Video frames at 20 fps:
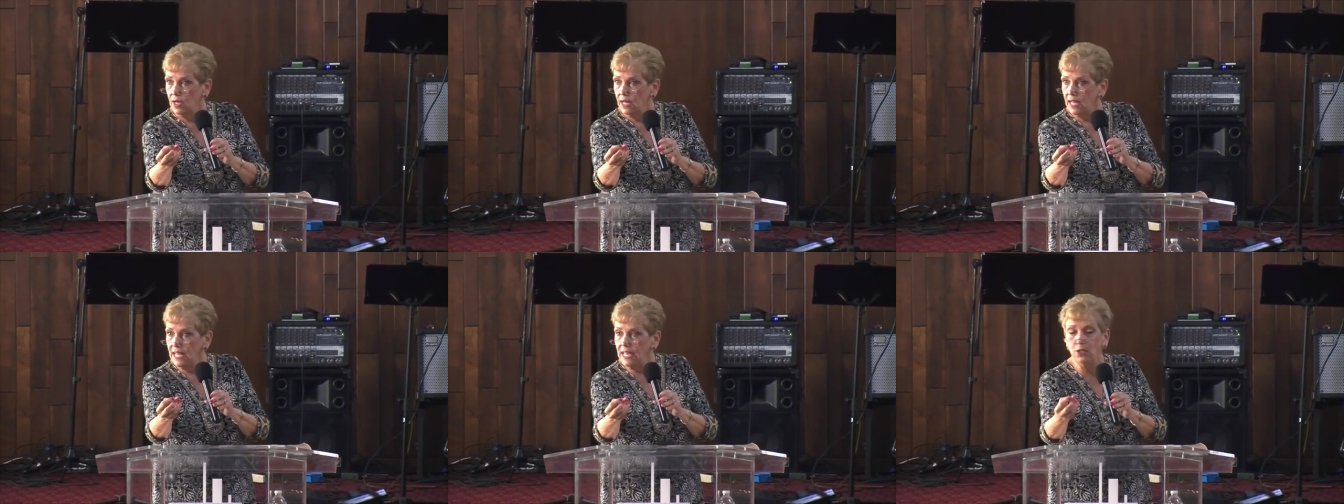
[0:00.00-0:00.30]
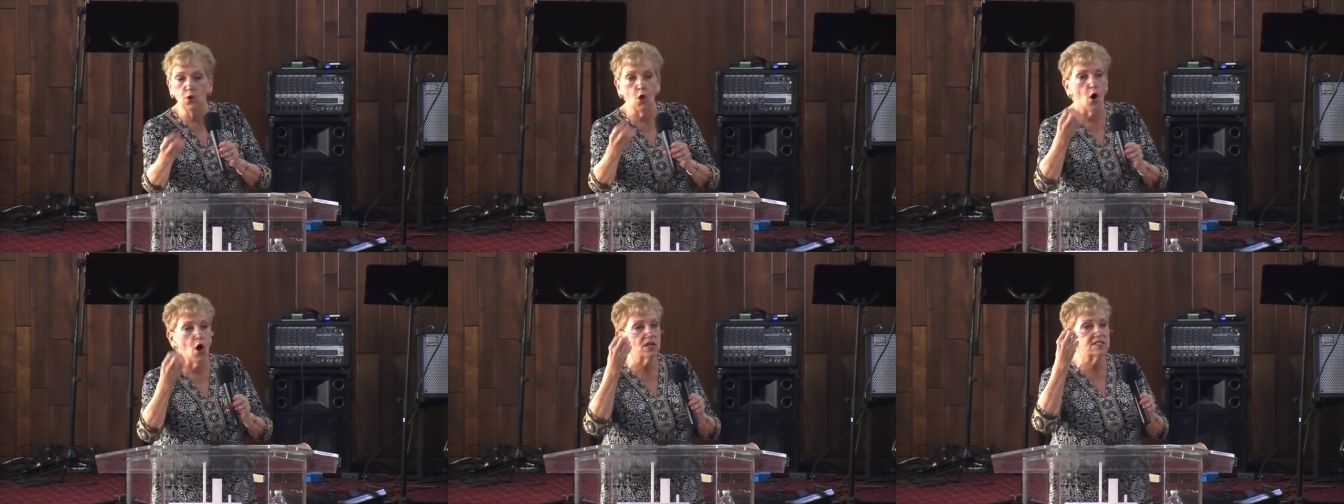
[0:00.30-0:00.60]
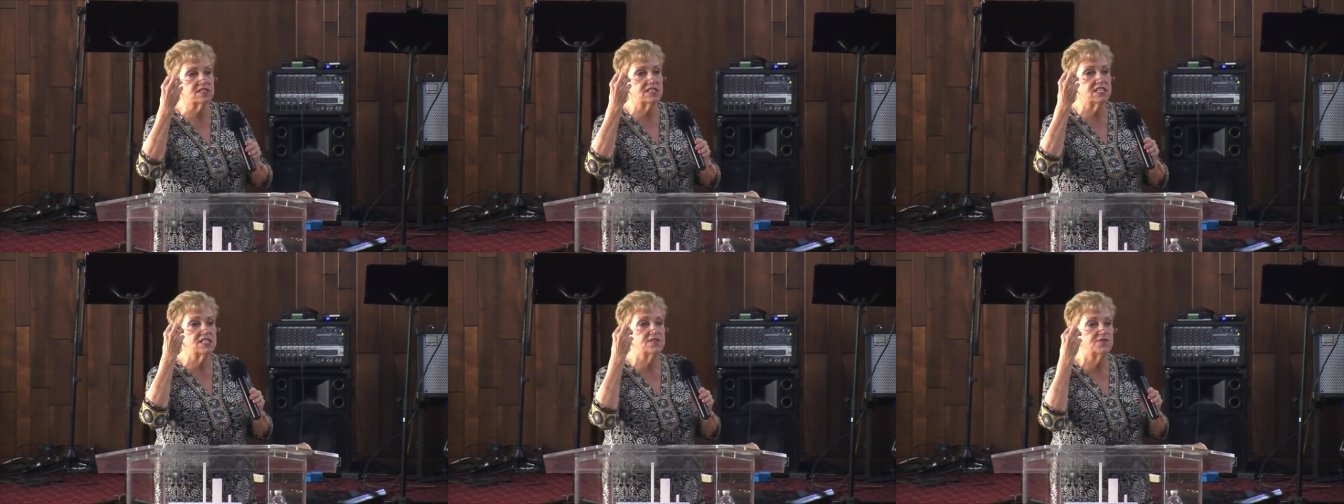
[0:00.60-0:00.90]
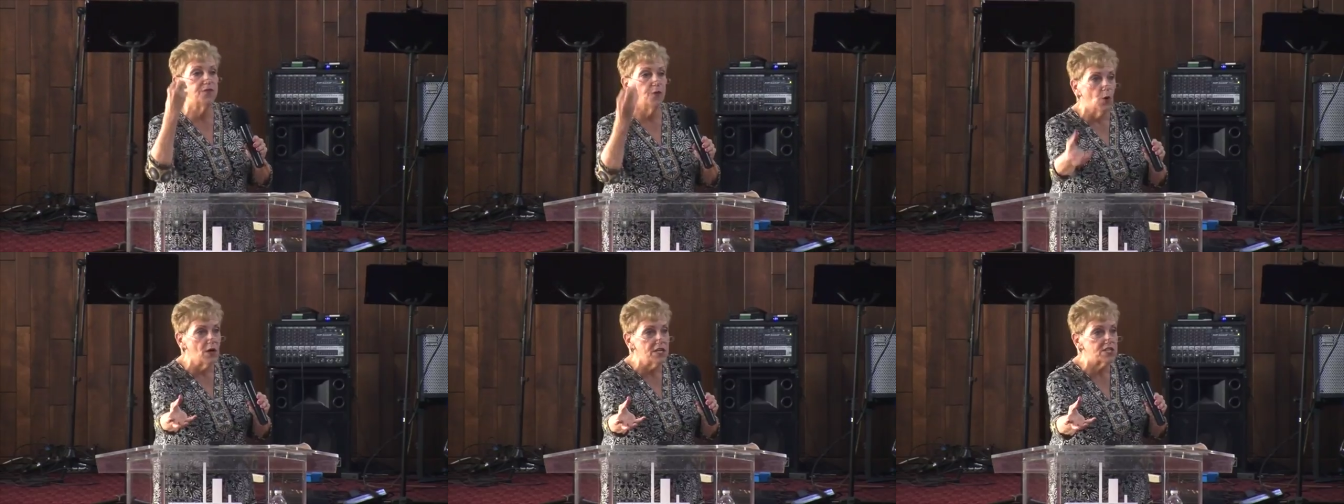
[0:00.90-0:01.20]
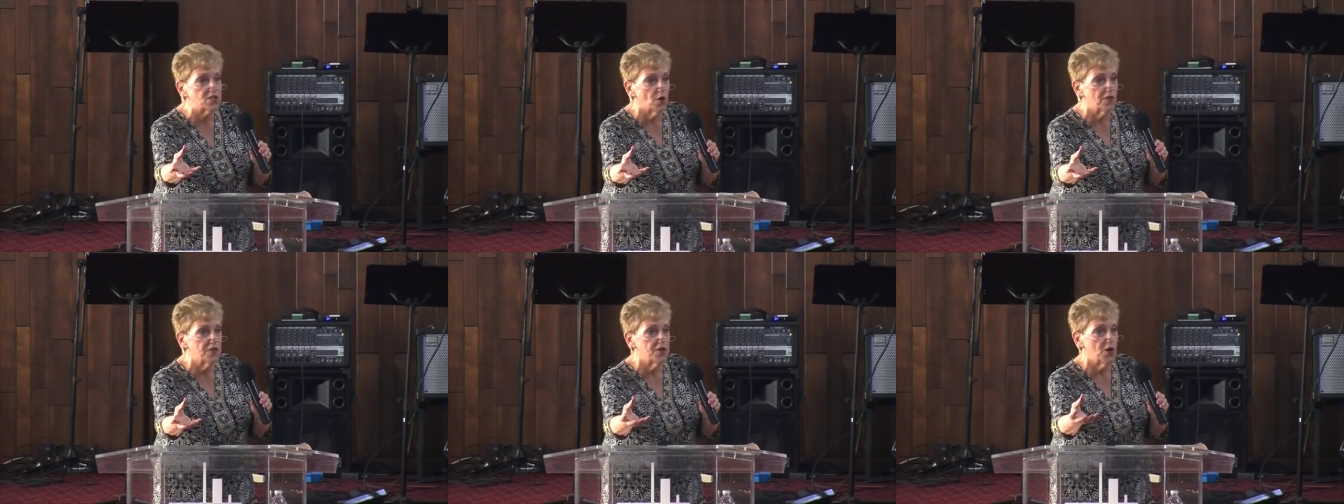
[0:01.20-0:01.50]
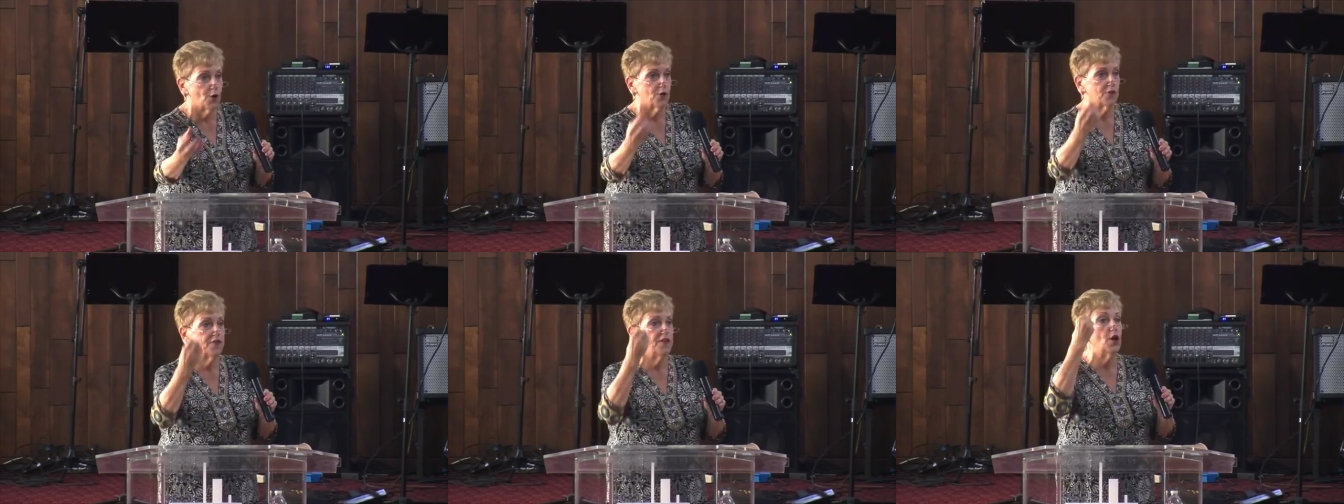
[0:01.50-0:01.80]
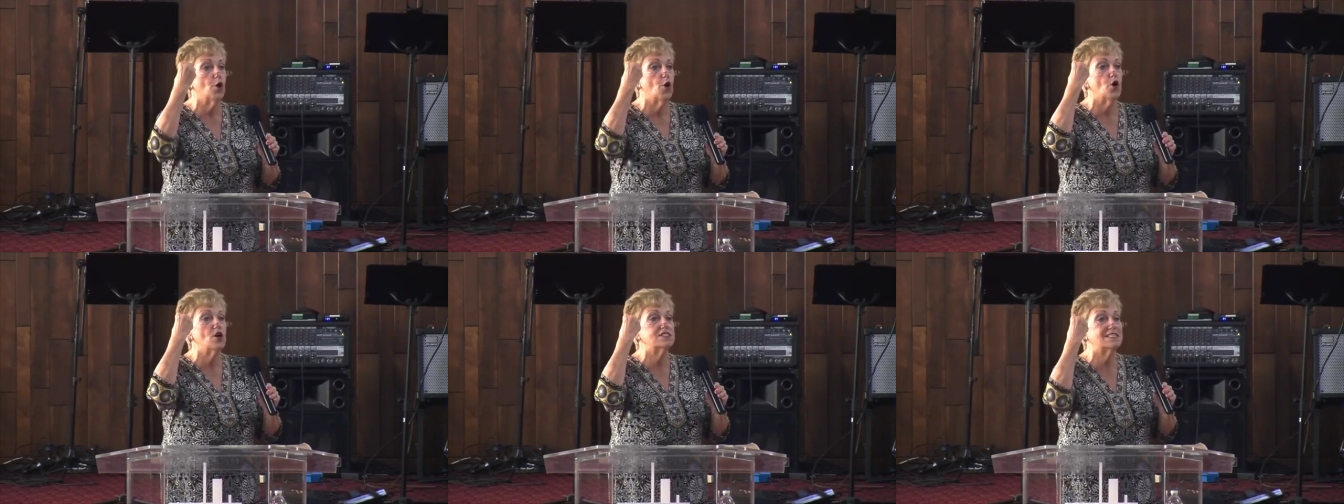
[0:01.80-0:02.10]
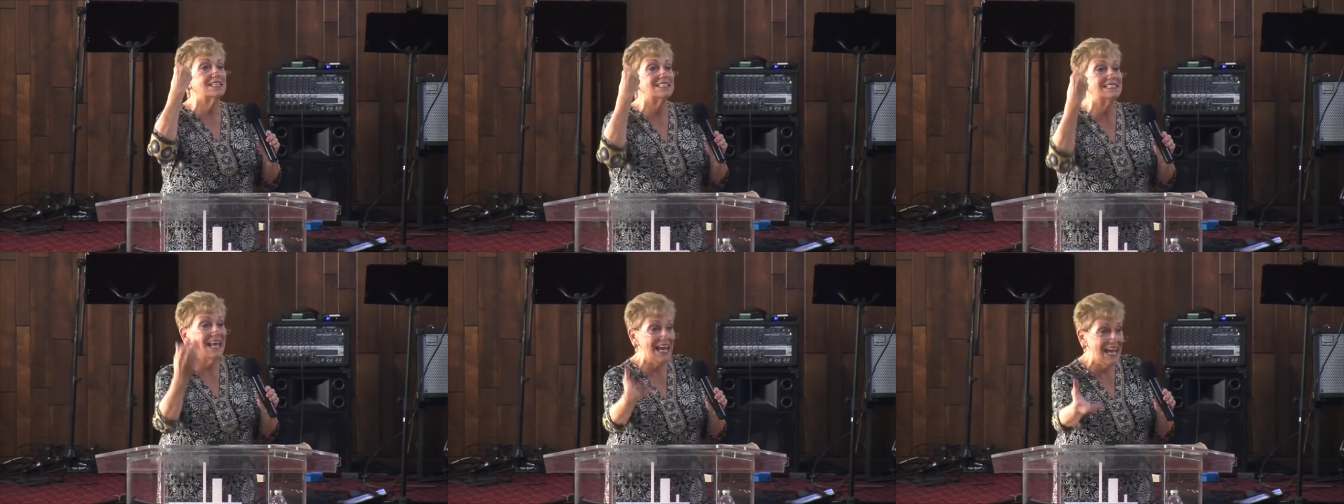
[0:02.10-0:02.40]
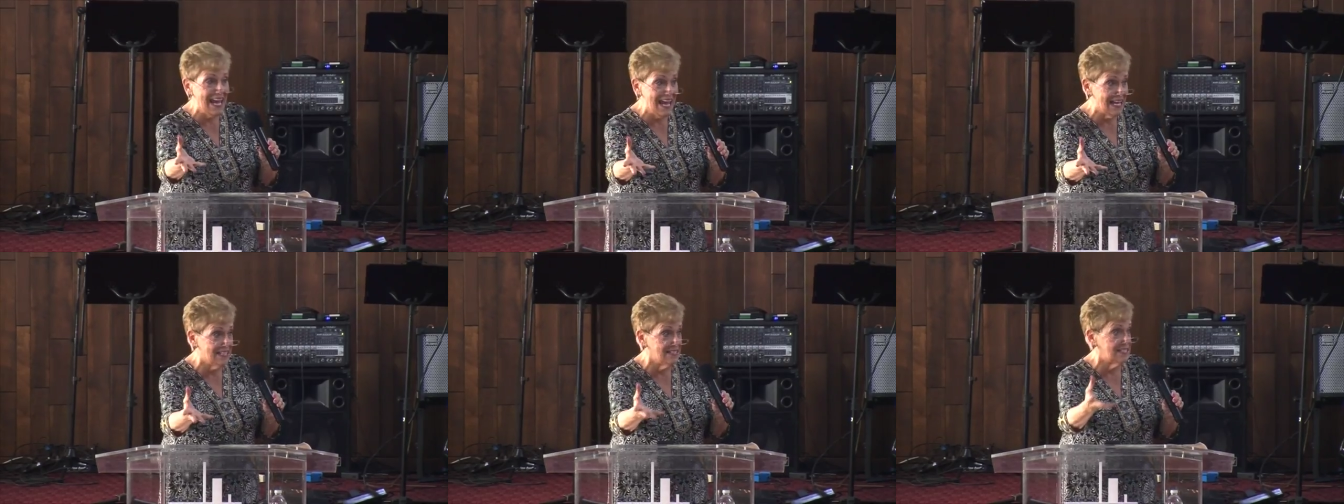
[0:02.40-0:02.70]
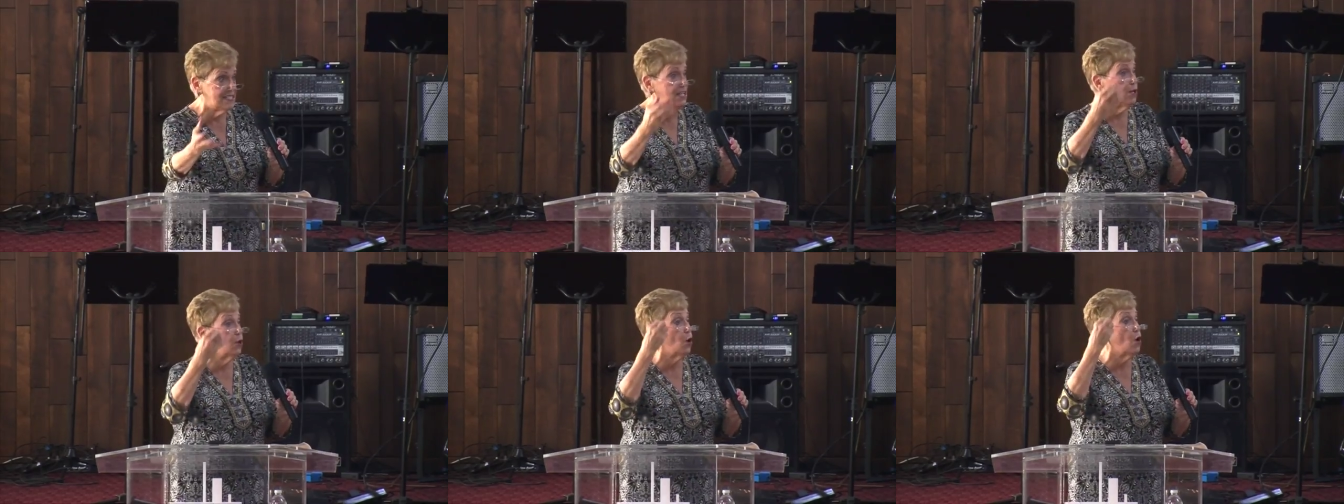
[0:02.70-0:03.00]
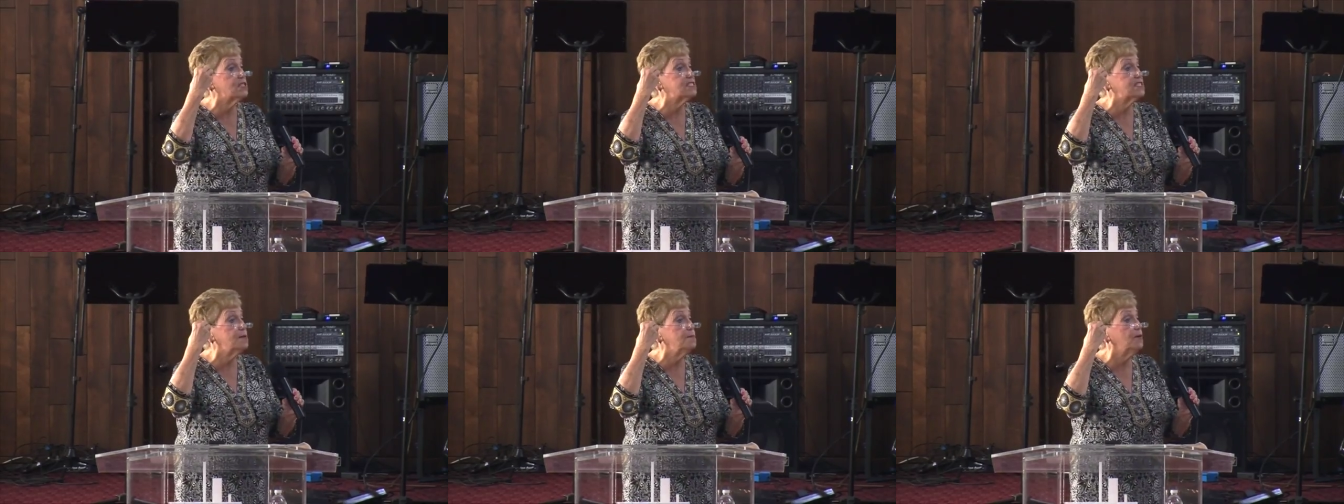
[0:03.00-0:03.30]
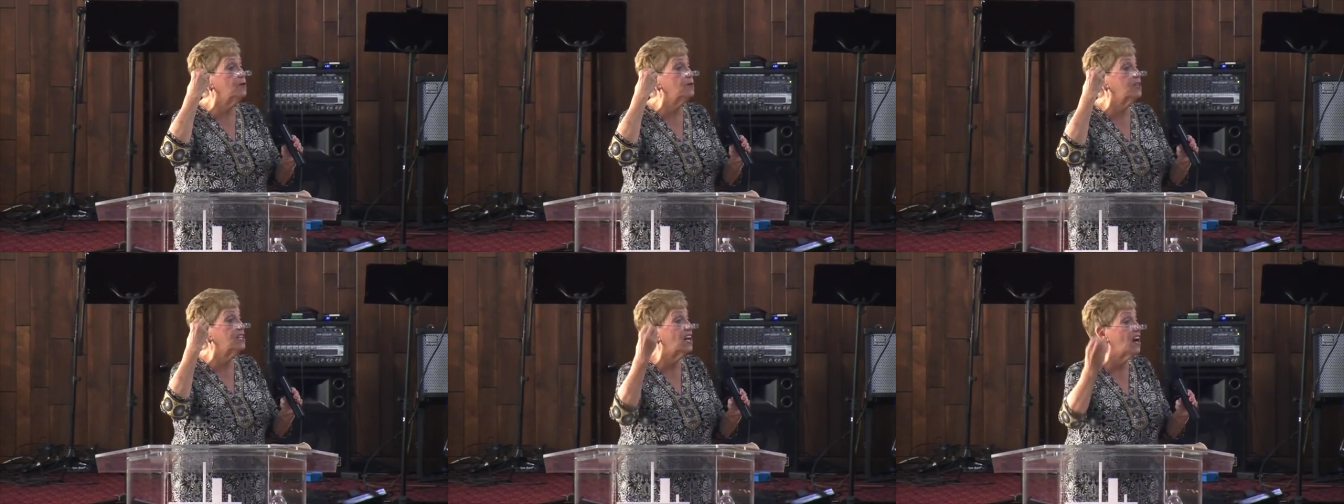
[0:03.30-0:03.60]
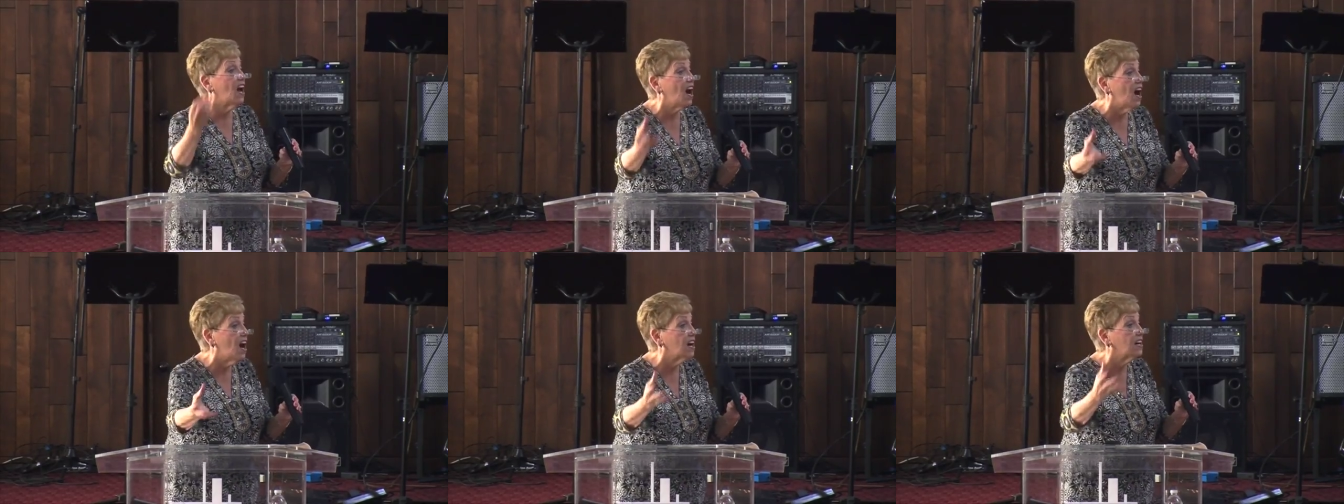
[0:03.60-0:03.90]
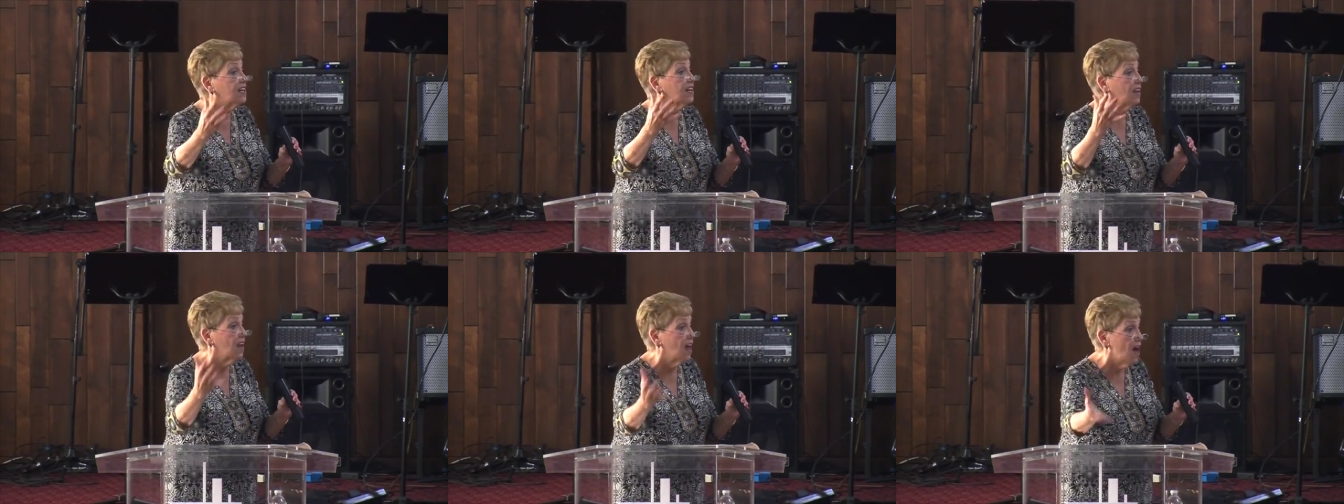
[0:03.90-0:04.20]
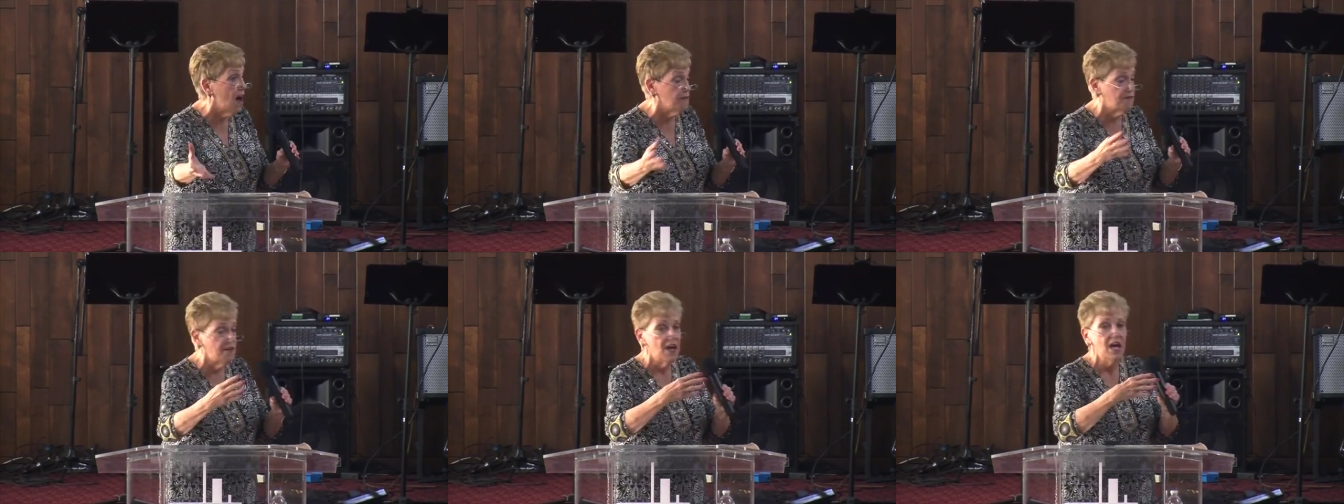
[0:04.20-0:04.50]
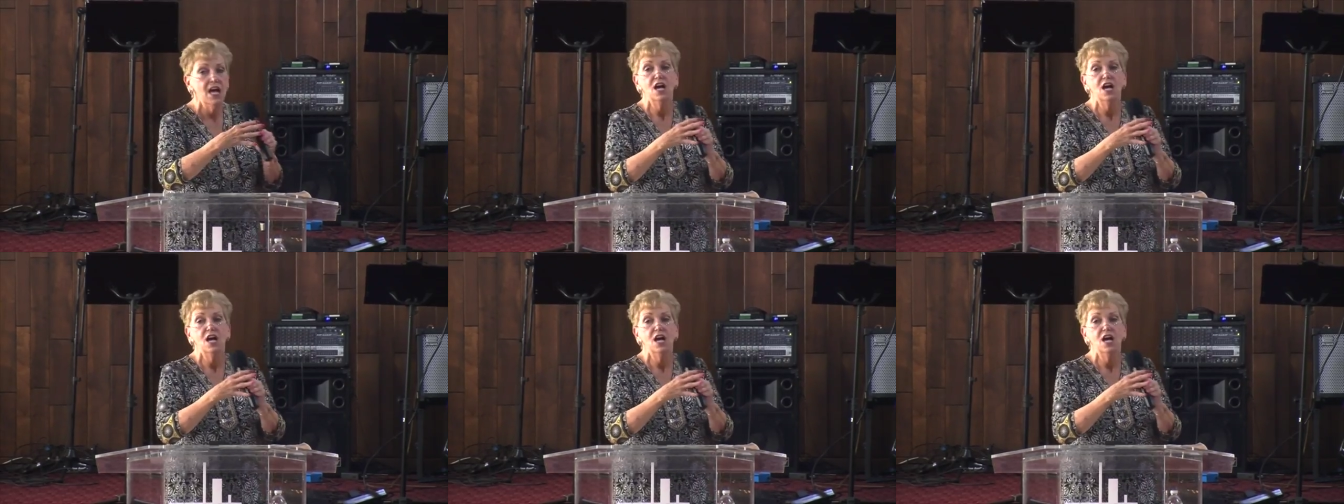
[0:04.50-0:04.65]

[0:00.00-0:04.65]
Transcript: He lost his voice on the earth. He lost his hands. He lost the ability to hug and love.